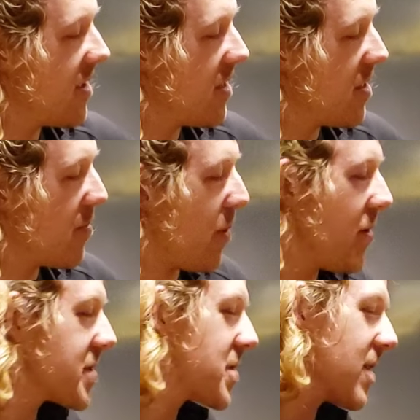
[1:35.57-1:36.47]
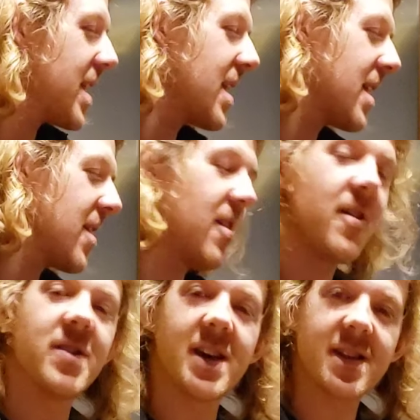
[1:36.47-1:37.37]
the bolstering
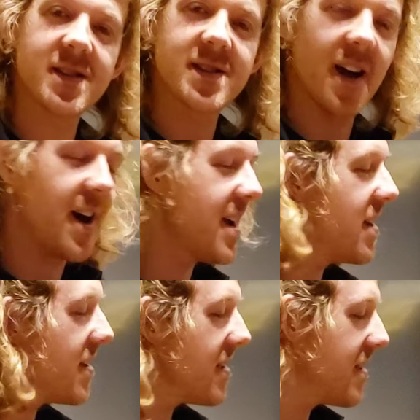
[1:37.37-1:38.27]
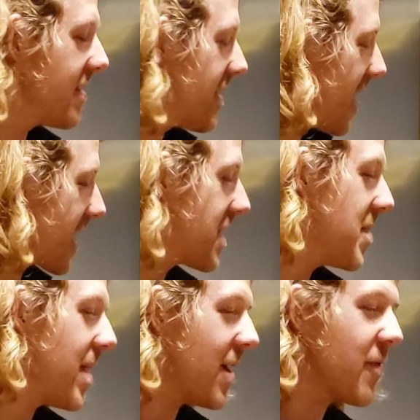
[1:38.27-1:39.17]
on the inside, like the
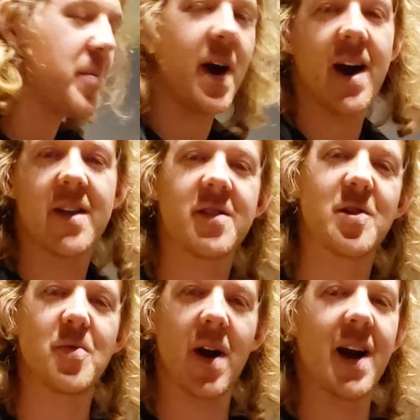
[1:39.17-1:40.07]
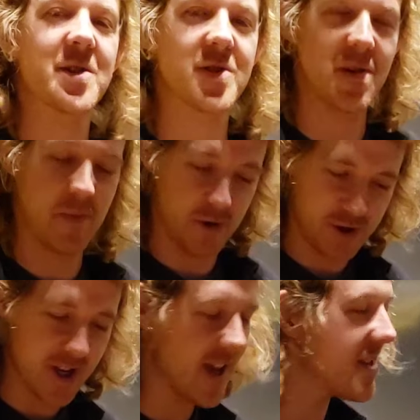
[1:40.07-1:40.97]
amount of pad that you actually push
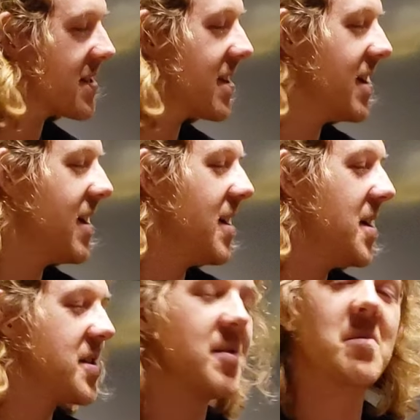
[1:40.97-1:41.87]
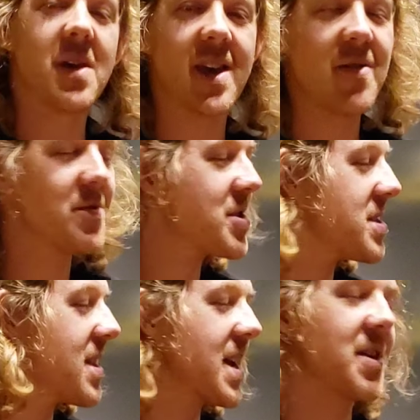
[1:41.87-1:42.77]
against, to me was
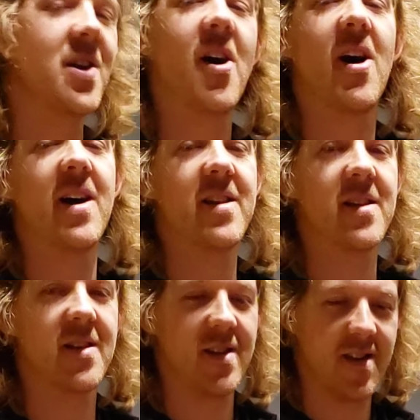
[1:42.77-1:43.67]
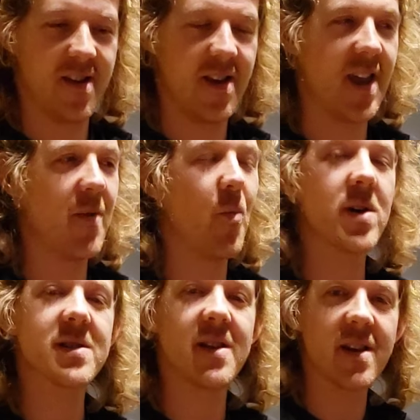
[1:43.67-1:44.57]
just like it
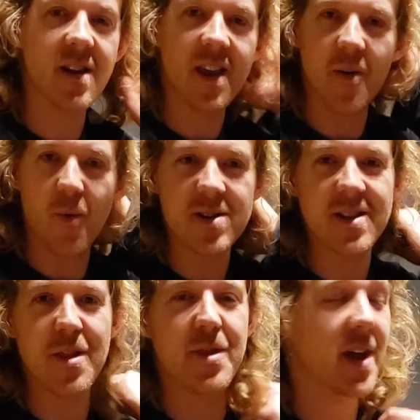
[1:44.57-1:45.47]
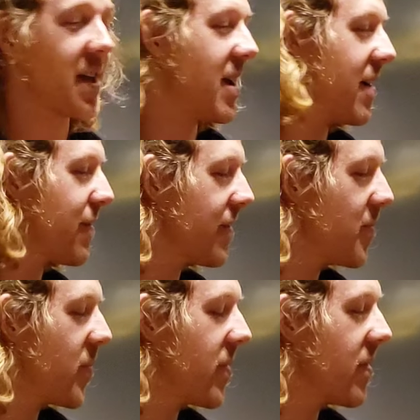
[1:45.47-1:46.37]
wasn't thick enough.
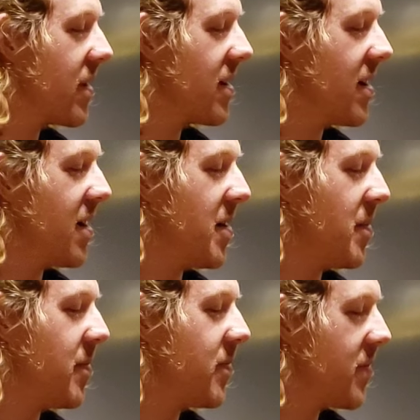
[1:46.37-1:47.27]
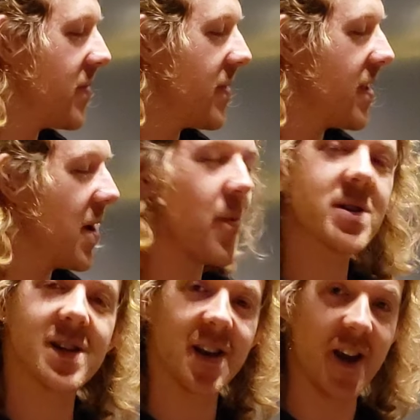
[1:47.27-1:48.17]
It
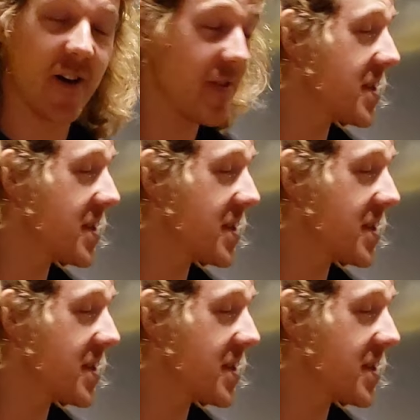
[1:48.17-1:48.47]
wasn't enough,